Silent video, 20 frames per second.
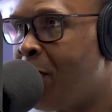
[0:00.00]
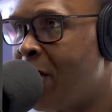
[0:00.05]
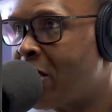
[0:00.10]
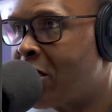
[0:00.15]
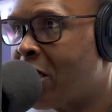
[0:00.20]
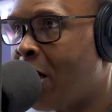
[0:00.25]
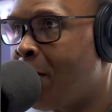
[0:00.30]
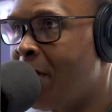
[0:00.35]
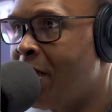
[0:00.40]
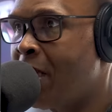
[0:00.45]

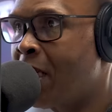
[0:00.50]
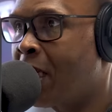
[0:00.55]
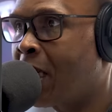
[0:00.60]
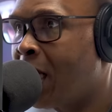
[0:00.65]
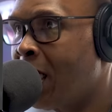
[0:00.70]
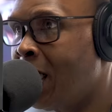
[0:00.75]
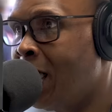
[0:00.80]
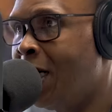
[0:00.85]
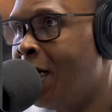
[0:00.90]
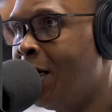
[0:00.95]
bitch, I'm in the
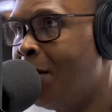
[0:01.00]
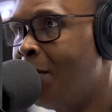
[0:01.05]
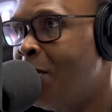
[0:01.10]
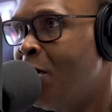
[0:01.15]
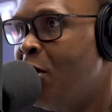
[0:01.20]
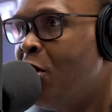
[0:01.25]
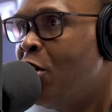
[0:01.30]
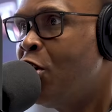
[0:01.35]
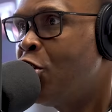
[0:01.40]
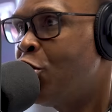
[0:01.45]
club.
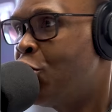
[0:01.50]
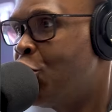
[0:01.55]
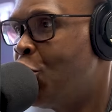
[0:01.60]
Yeah, yeah.